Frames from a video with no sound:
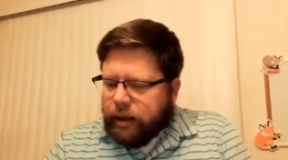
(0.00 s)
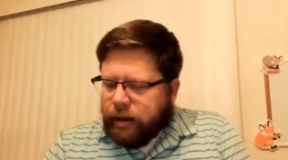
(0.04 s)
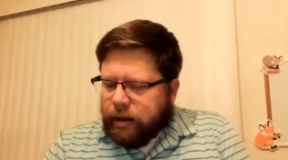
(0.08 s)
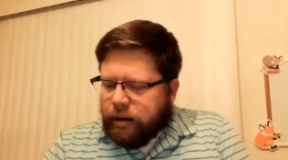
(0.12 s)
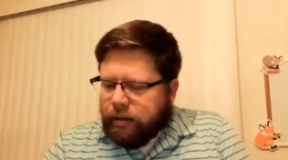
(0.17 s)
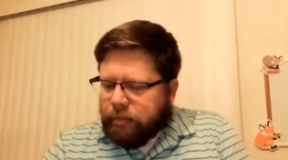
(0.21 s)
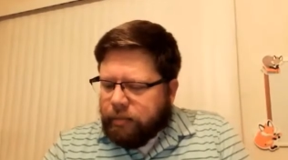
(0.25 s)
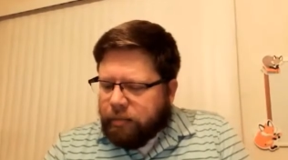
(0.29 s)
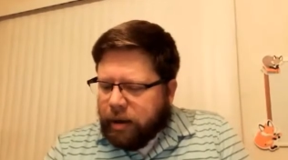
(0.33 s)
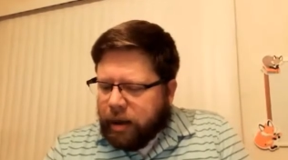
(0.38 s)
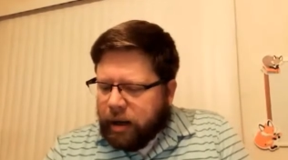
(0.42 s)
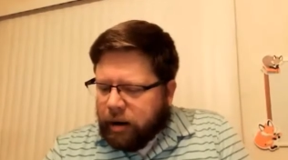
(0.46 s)

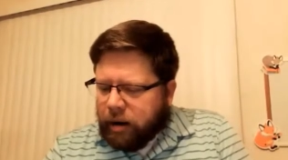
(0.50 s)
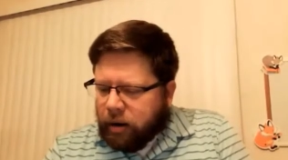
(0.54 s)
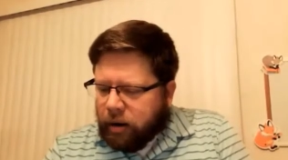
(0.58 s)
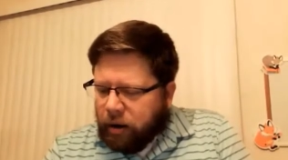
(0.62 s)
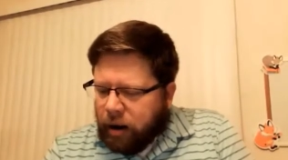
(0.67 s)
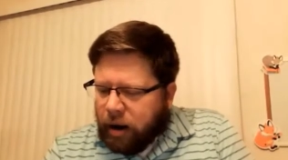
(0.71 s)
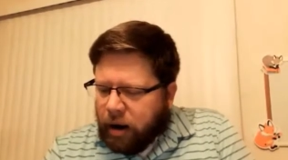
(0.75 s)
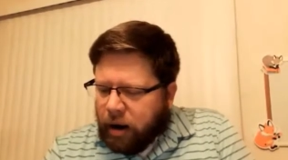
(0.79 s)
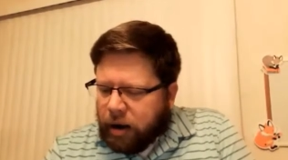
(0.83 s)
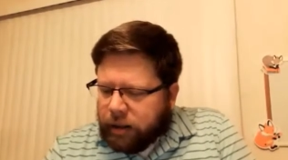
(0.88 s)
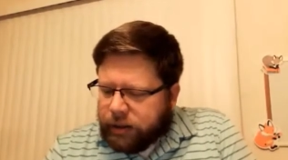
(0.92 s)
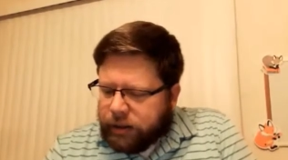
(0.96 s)
Men are
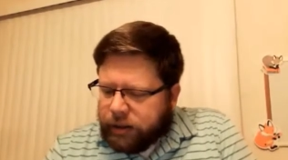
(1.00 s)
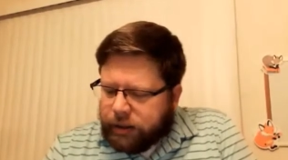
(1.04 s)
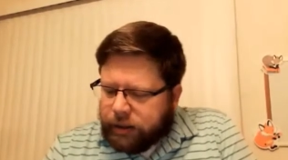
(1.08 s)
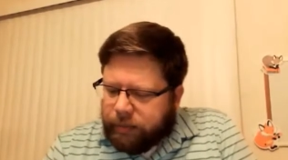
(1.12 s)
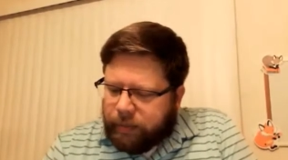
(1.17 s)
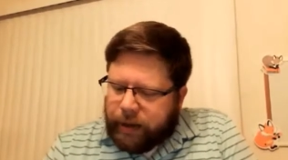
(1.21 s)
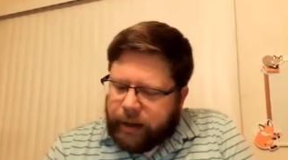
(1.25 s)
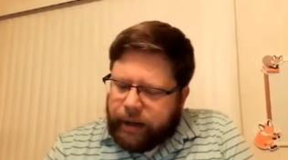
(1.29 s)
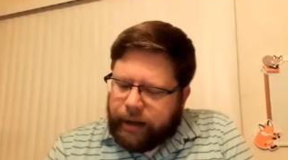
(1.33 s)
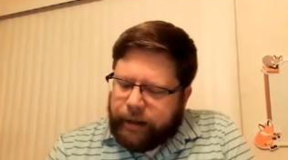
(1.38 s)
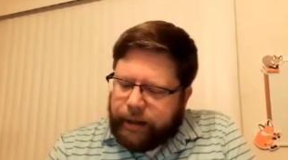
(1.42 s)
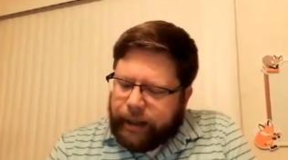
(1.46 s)
lost,
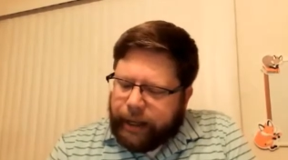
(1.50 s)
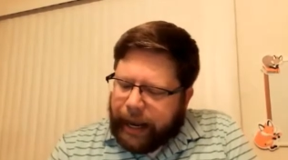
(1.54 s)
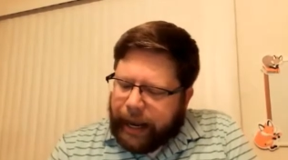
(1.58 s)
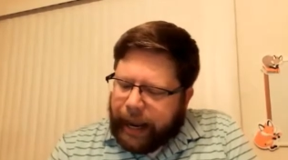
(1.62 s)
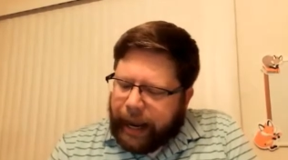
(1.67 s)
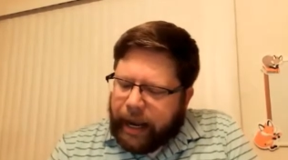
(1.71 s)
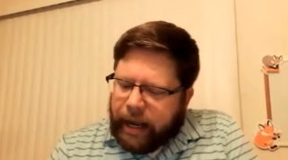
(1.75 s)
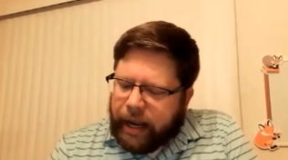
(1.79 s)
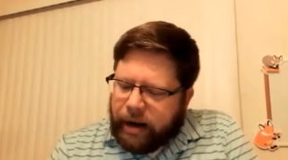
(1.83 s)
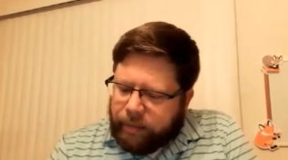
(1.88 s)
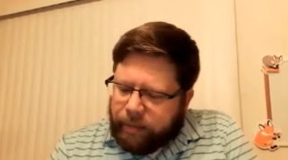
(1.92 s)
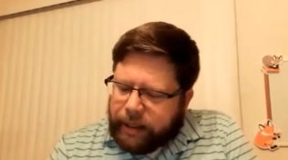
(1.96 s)
but they
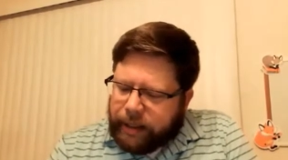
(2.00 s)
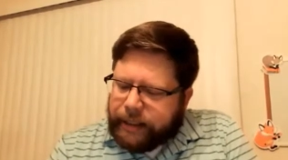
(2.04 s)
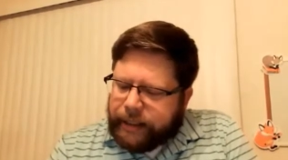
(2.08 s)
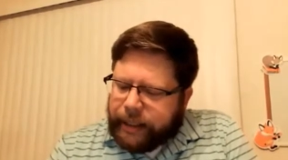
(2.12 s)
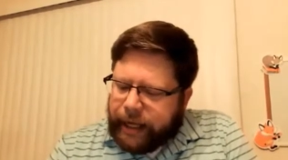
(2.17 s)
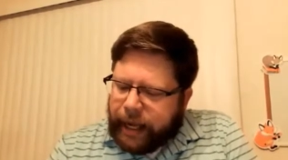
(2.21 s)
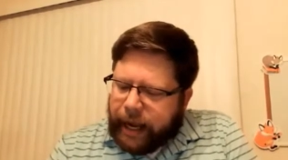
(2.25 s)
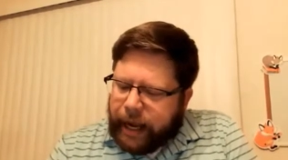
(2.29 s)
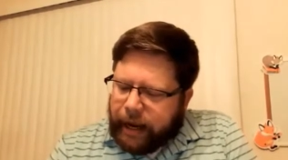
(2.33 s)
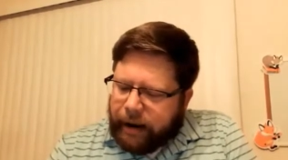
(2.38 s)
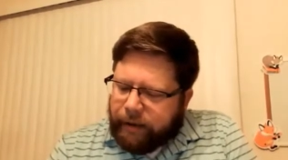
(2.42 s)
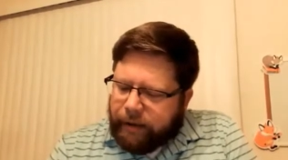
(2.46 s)
can be
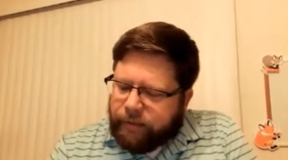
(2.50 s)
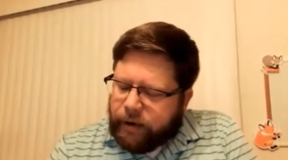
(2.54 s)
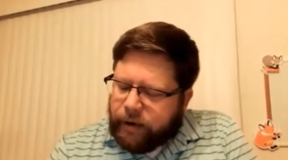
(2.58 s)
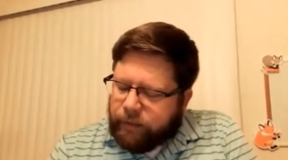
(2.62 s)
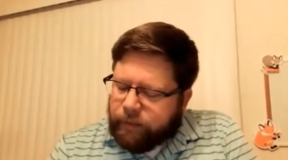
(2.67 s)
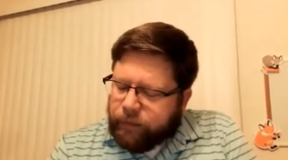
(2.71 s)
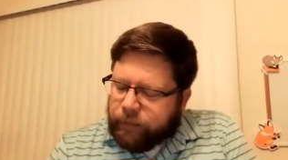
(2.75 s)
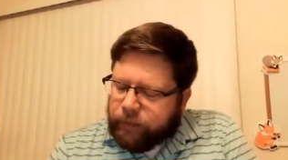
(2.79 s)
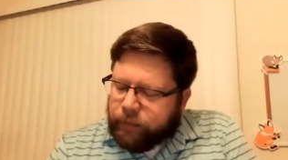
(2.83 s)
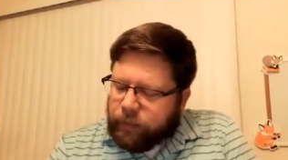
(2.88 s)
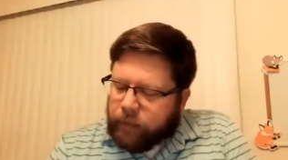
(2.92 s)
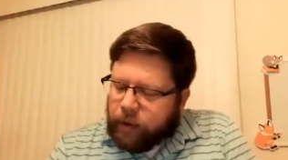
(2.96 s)
saved
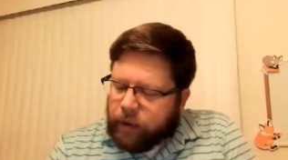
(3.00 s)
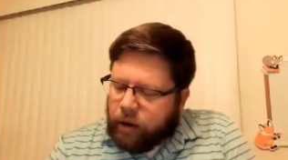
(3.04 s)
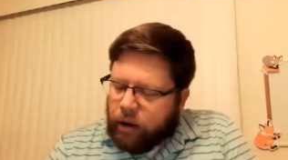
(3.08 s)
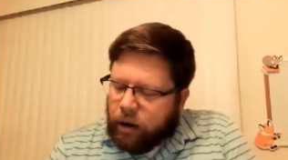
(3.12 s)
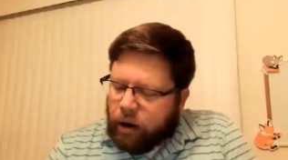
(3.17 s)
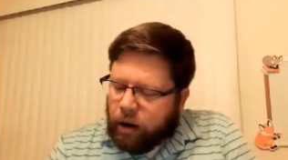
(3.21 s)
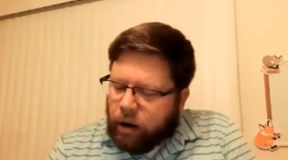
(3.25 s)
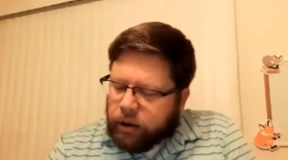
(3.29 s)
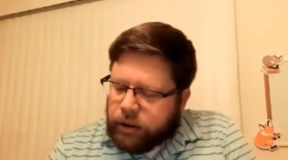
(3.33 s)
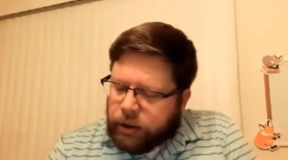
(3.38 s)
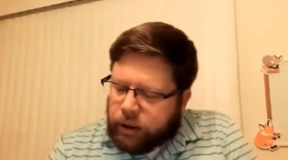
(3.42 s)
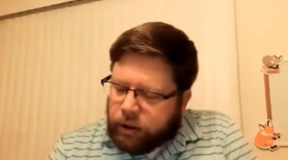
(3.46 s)

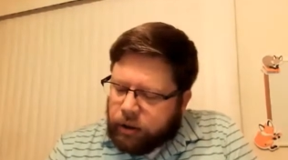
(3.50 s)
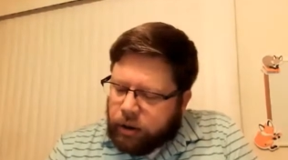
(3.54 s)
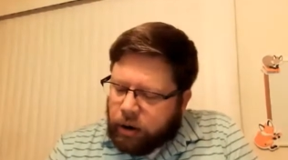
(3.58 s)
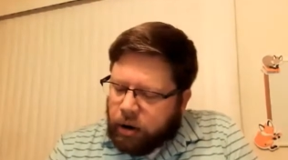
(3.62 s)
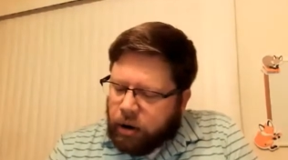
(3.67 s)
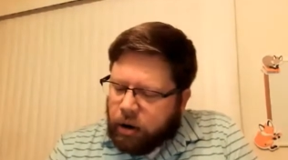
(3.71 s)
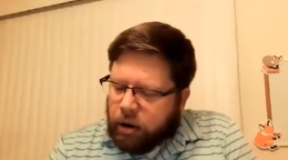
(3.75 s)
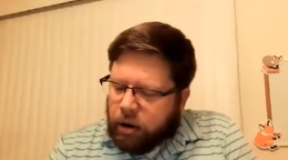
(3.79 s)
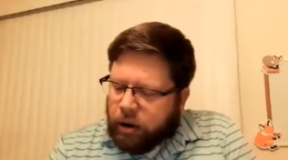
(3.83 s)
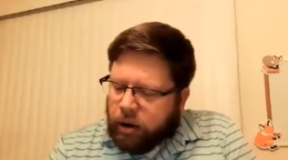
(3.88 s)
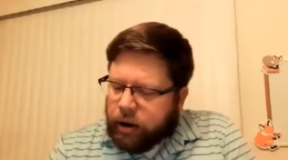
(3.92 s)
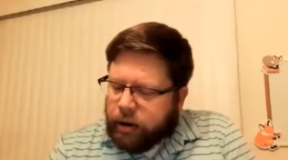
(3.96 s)
Hearts are
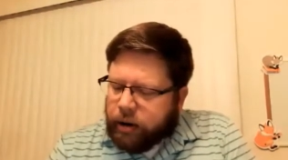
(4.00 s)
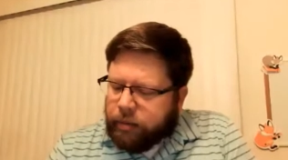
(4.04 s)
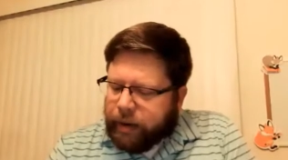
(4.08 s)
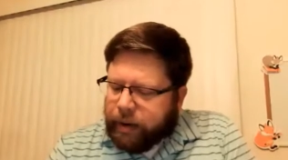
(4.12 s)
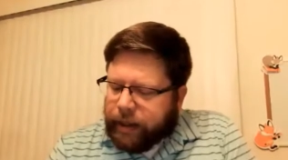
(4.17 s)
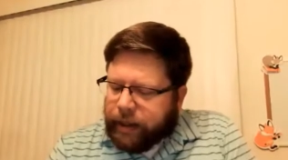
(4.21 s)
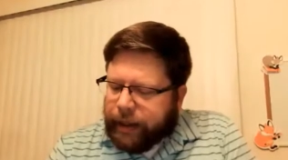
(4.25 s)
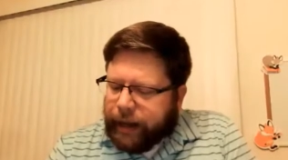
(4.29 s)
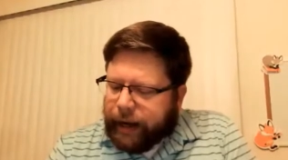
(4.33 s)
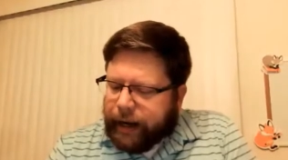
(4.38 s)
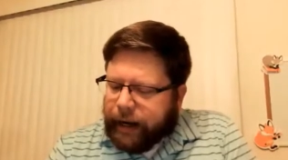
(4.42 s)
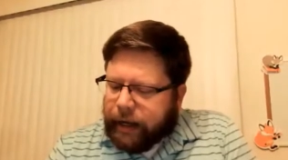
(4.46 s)
hard,
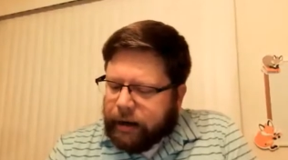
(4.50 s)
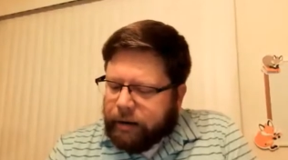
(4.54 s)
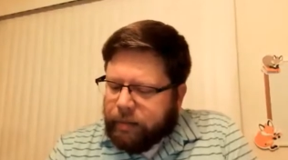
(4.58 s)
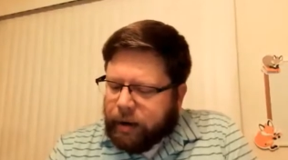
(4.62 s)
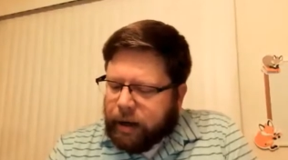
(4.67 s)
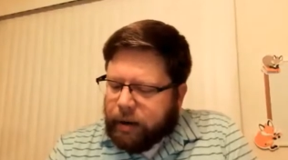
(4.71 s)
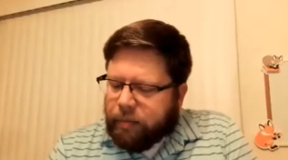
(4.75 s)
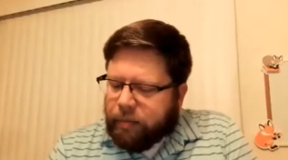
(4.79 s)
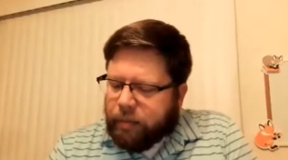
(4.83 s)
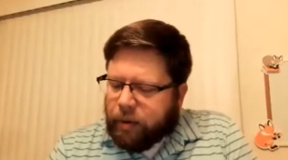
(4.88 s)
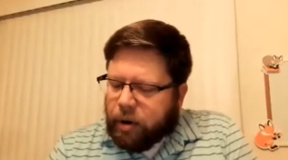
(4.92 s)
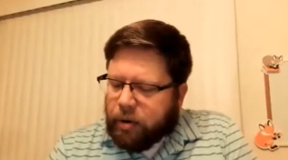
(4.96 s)
but they can be
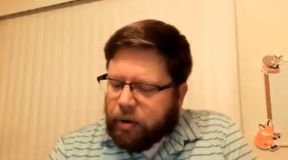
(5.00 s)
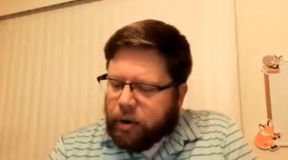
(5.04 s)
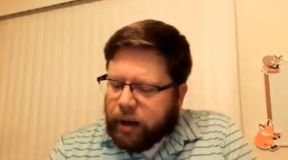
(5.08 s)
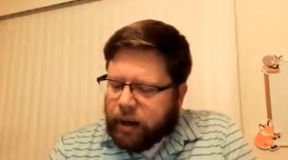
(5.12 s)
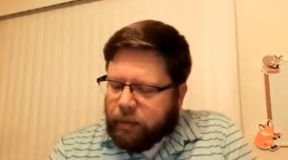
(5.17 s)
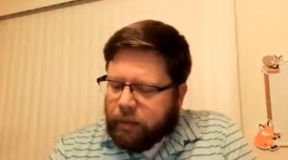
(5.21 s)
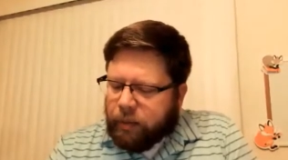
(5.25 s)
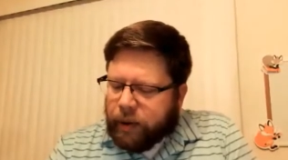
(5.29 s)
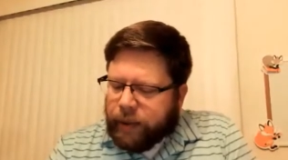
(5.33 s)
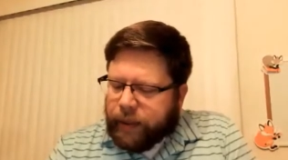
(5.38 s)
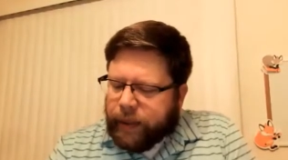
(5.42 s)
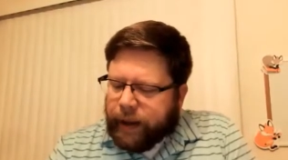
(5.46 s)

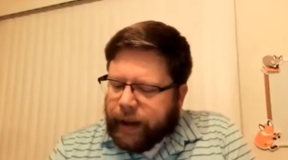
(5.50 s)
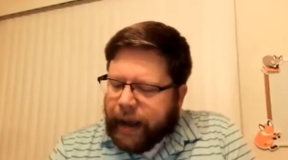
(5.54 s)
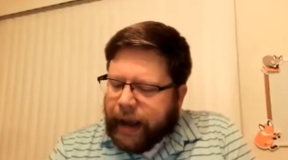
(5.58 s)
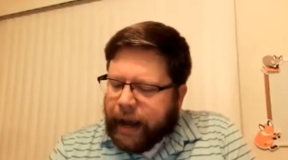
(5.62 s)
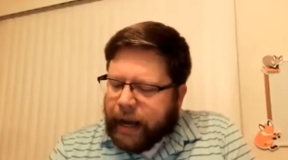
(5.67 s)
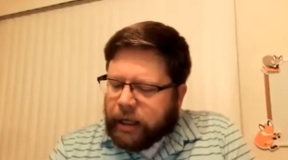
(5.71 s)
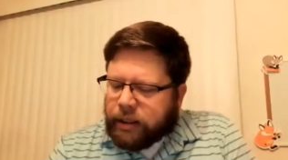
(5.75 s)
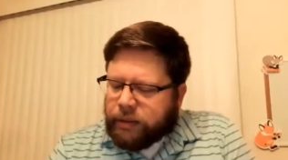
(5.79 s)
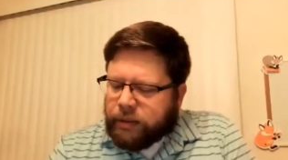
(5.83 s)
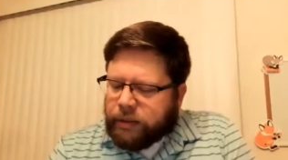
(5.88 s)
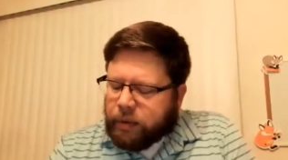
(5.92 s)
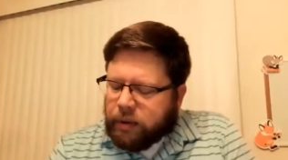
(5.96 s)
broken with the
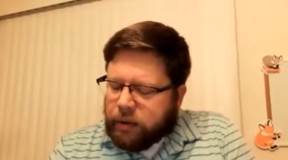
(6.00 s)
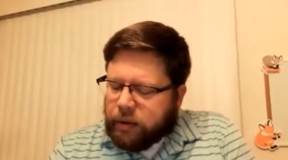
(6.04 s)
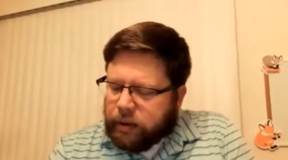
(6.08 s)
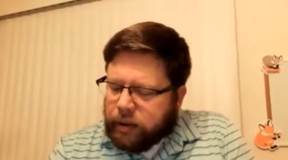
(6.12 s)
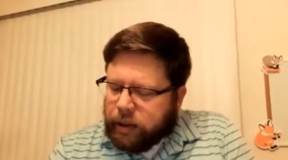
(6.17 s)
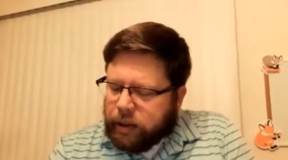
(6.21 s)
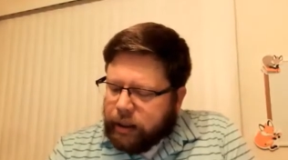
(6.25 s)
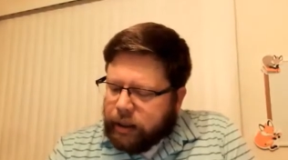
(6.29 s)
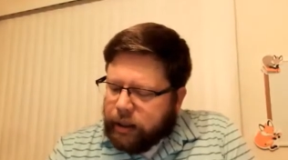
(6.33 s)
gospel.